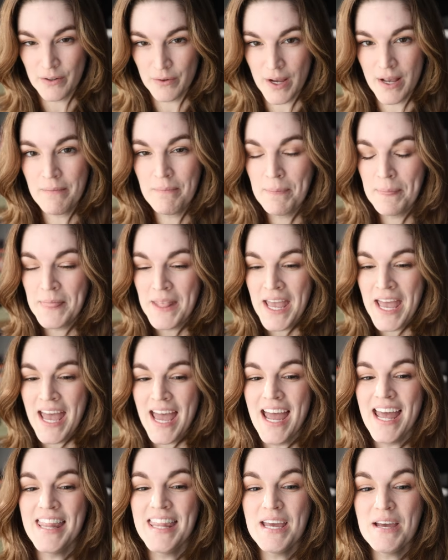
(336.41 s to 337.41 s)
Okay.
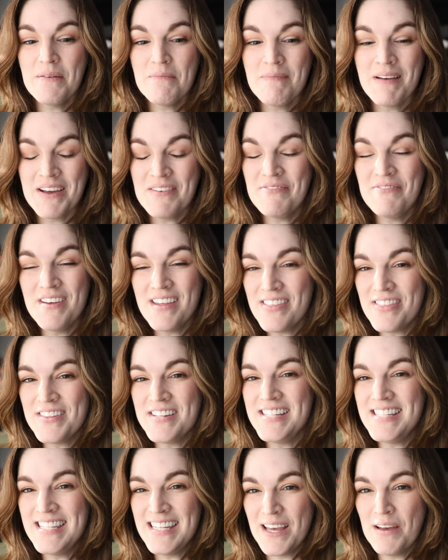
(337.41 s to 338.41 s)
And then my fifth
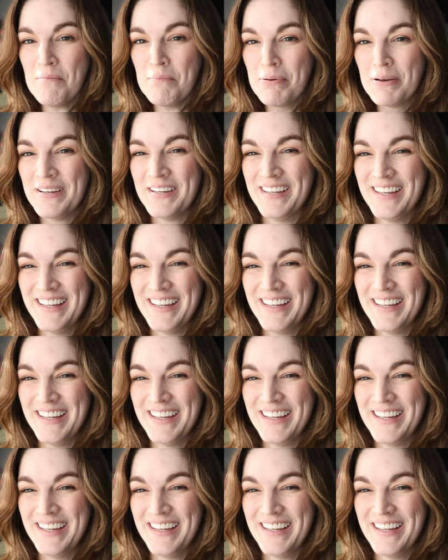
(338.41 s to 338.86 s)
tip